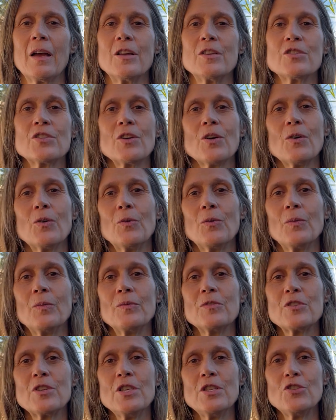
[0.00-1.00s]
So,
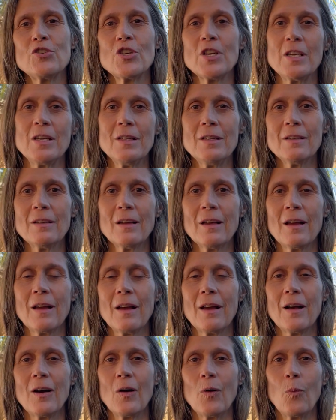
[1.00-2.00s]
chin chin,
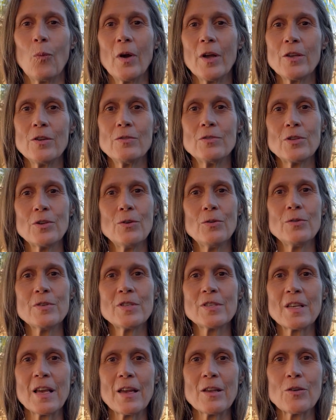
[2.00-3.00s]
what you do,
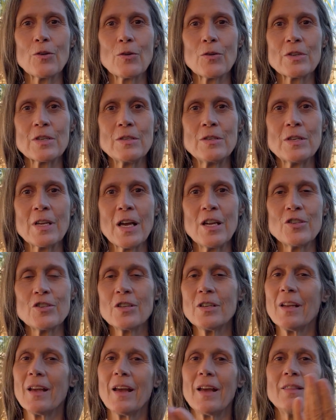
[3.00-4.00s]
set your
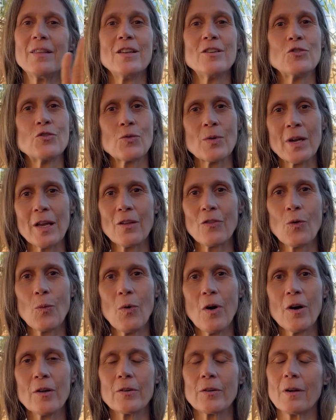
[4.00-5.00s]
intention and then drink the
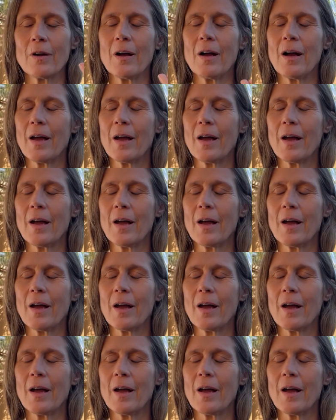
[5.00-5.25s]
water.